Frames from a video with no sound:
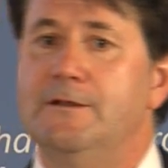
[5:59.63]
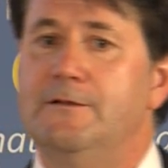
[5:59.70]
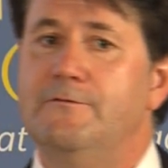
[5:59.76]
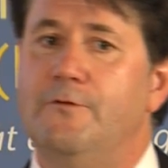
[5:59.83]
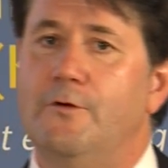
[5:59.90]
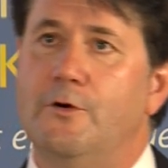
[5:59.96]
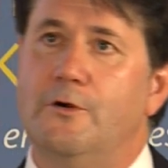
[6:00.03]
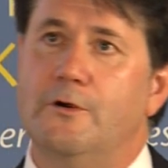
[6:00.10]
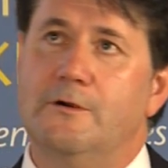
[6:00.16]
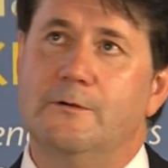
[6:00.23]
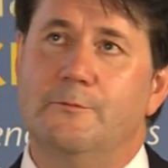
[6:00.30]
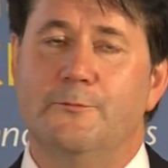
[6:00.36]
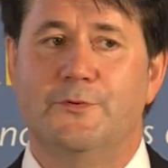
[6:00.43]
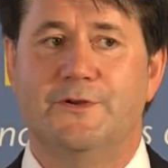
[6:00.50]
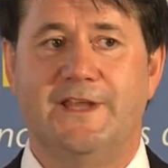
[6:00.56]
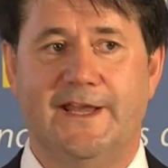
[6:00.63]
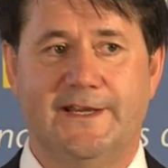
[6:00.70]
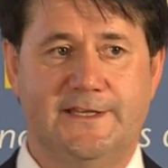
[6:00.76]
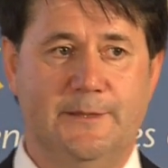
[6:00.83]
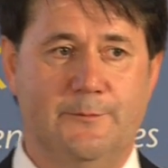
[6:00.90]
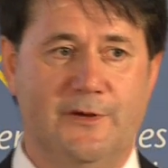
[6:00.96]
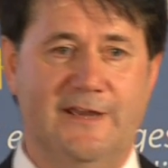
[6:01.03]
for
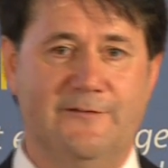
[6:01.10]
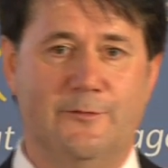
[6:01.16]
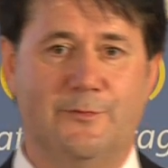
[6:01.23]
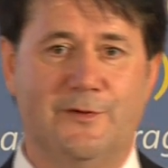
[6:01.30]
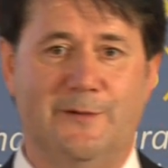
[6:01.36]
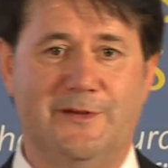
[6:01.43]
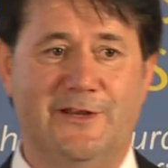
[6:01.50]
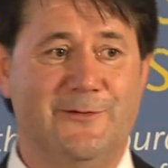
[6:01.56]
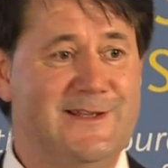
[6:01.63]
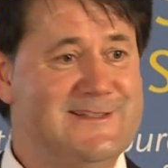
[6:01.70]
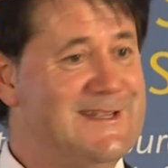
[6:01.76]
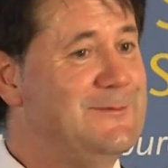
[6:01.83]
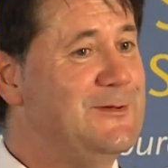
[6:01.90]
protecting private property rights.